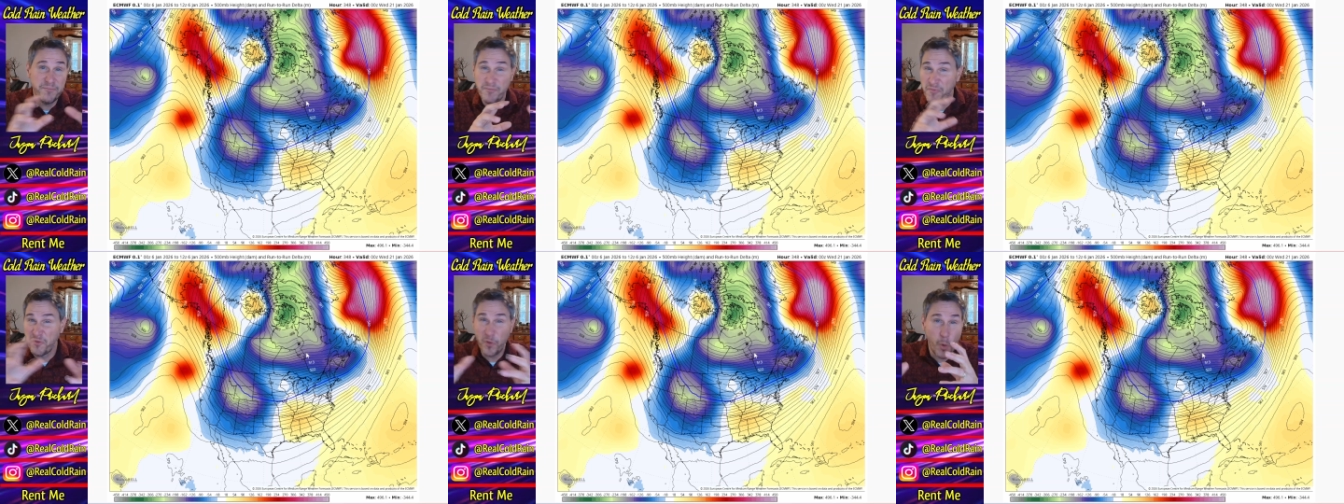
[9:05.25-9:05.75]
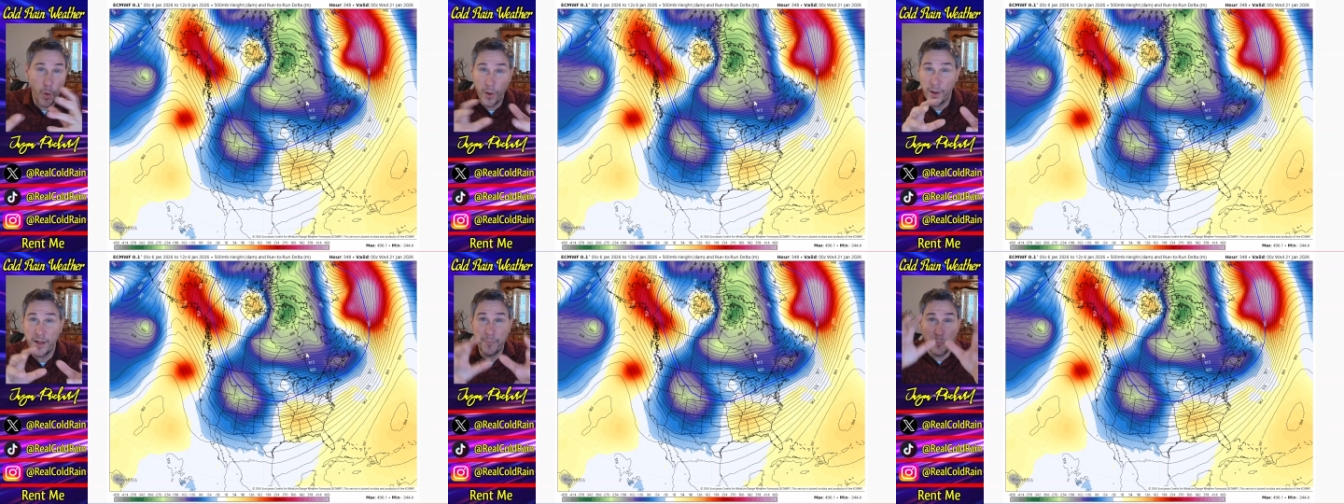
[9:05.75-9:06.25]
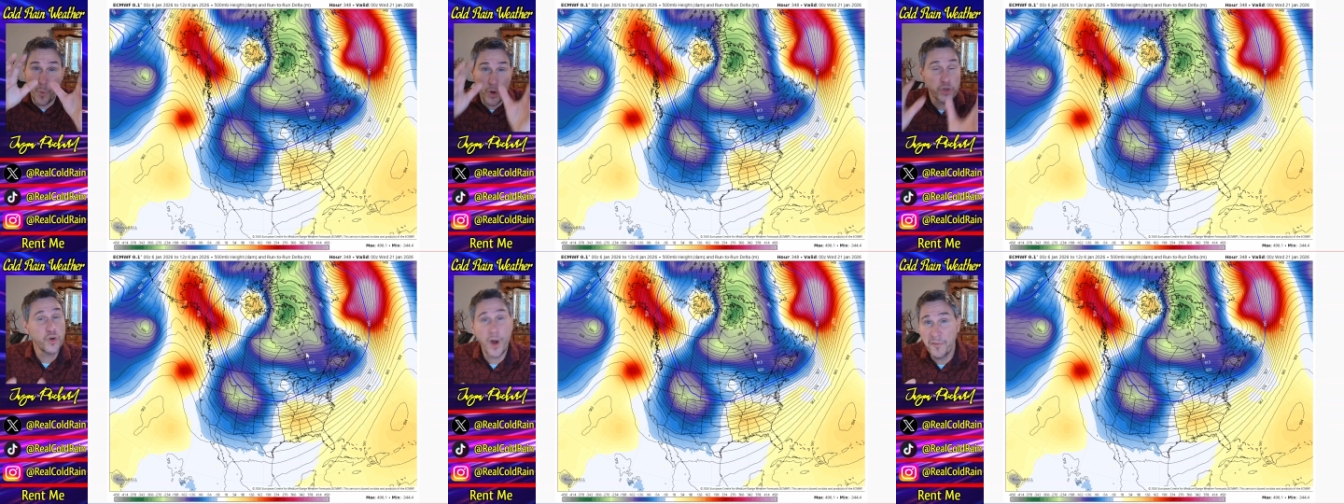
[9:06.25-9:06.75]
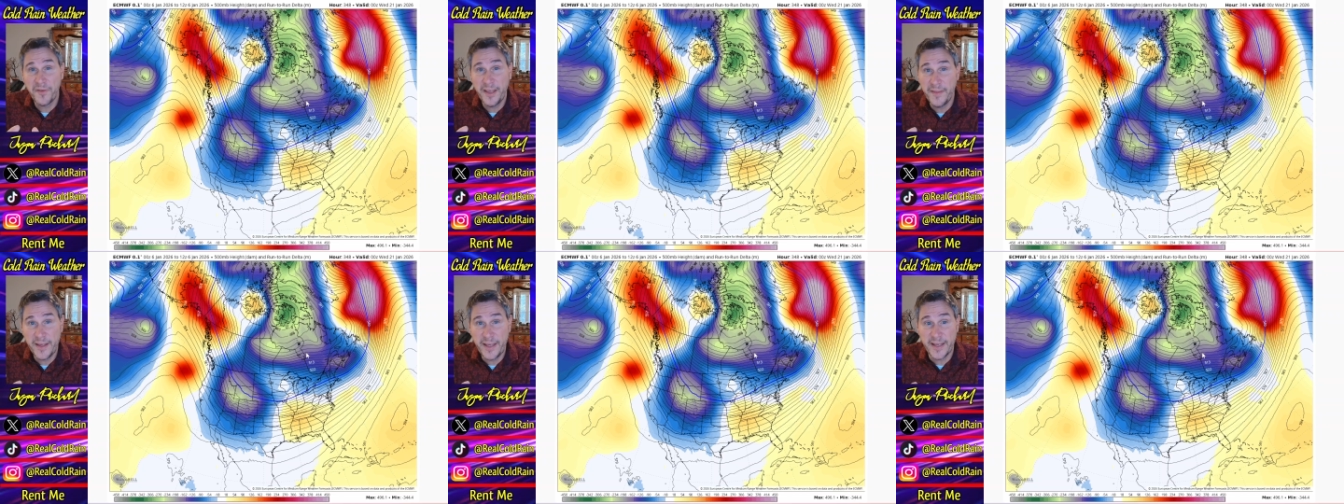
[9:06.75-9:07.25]
for uh, more troughing in
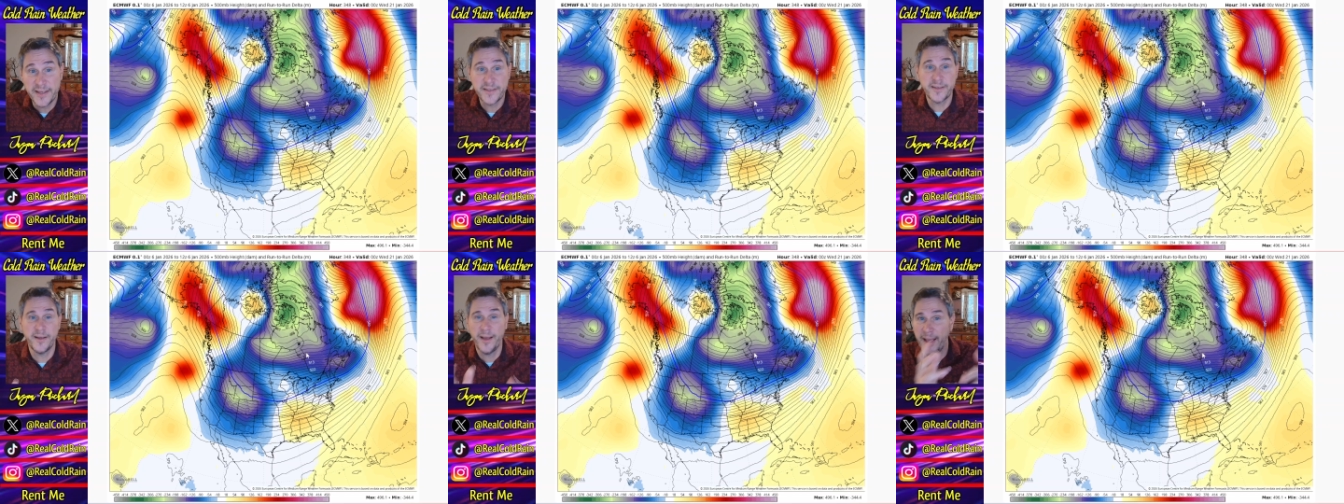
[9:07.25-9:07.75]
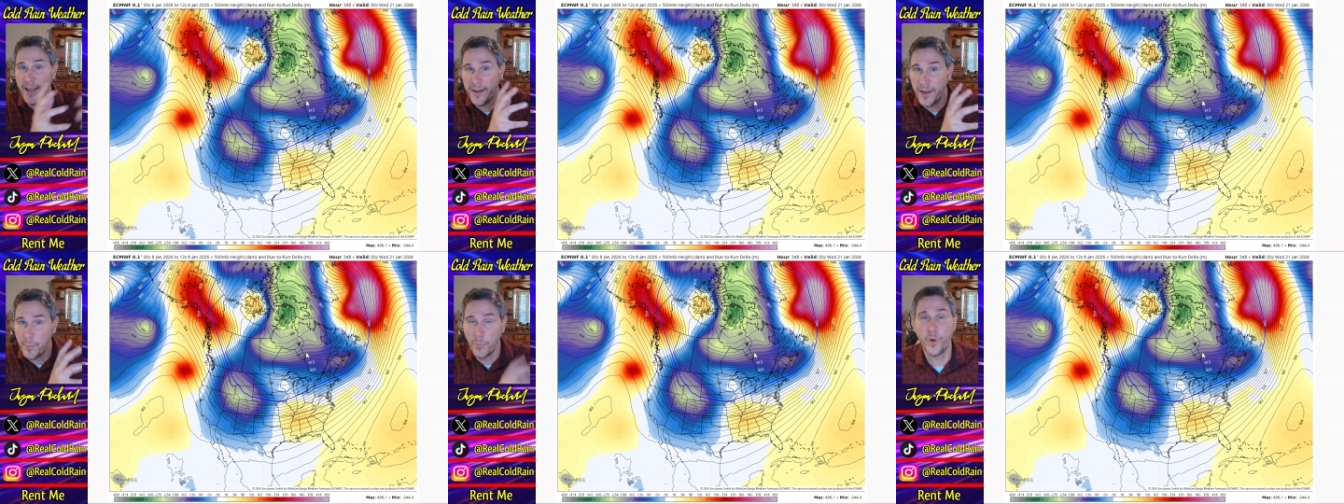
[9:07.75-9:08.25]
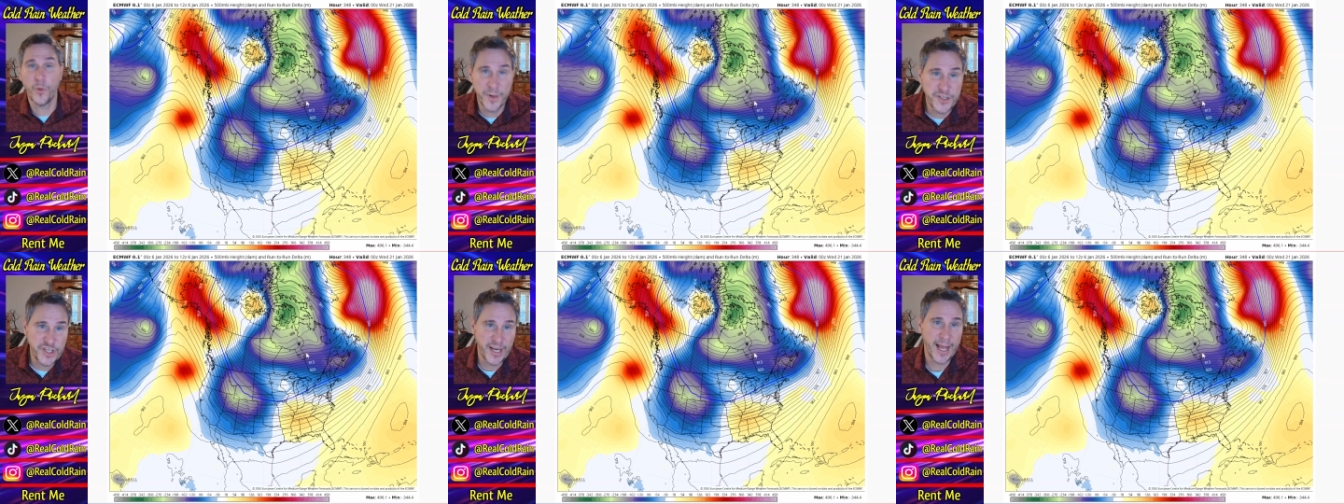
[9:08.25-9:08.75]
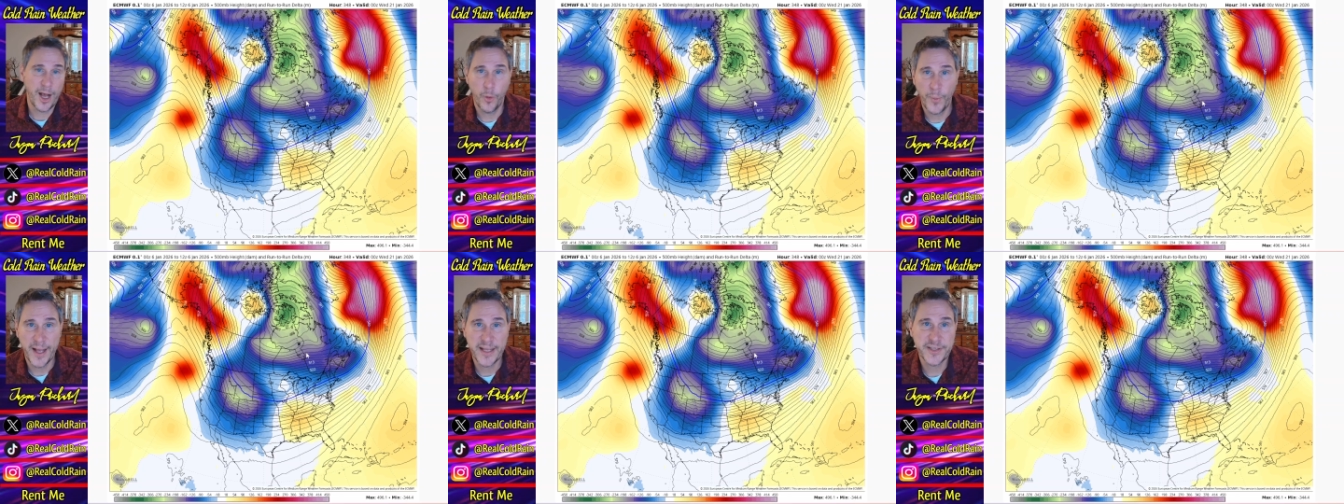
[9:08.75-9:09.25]
the east and more ridging out
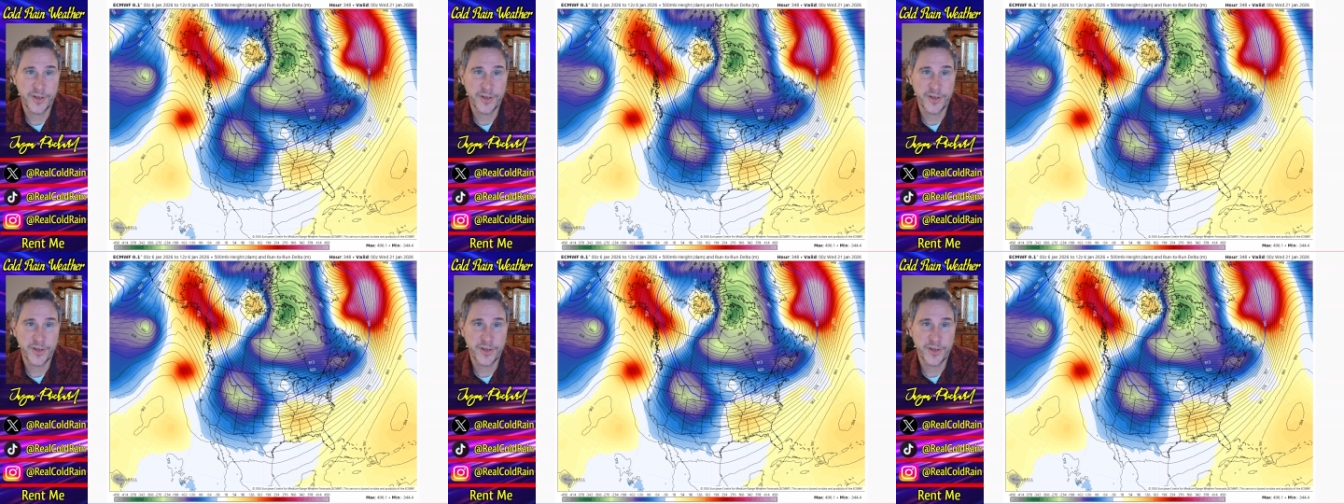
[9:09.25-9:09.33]
west.